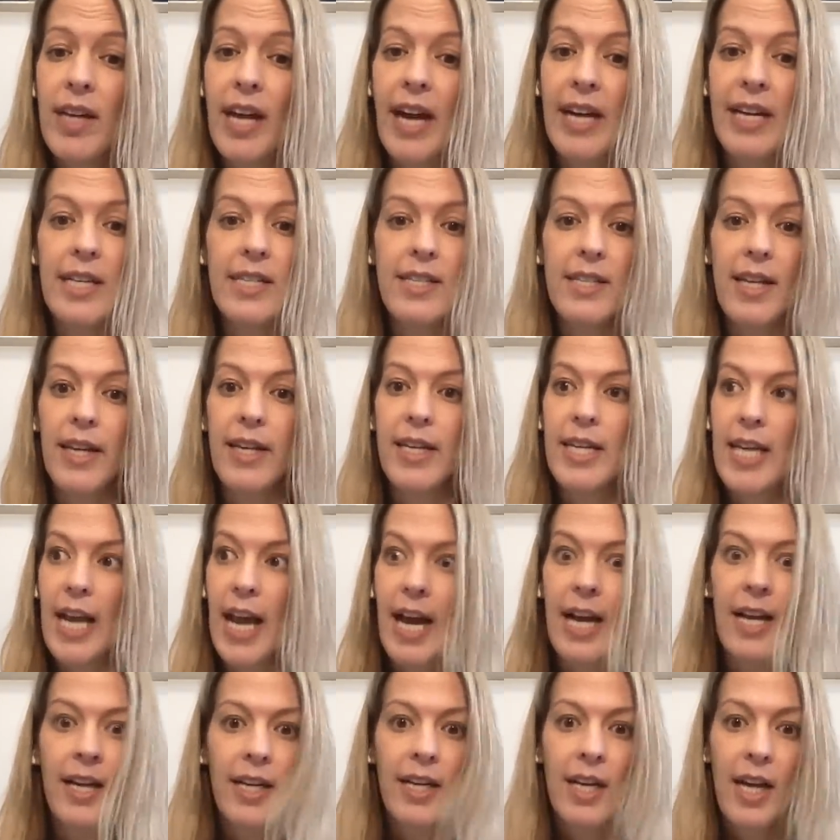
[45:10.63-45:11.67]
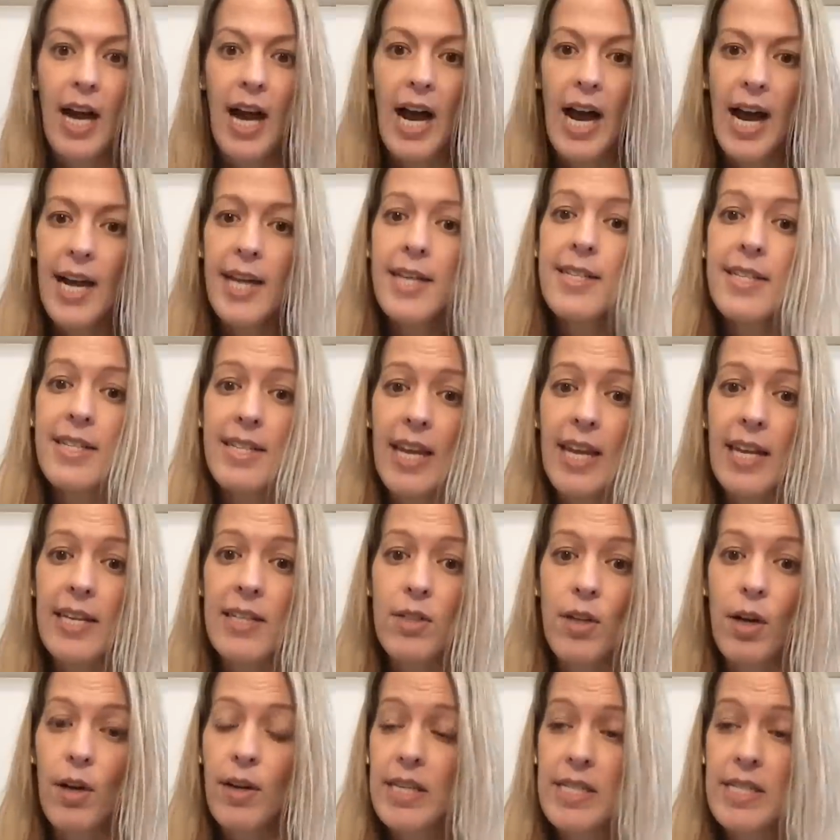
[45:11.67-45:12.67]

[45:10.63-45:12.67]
And he's like, yeah, I'd say so.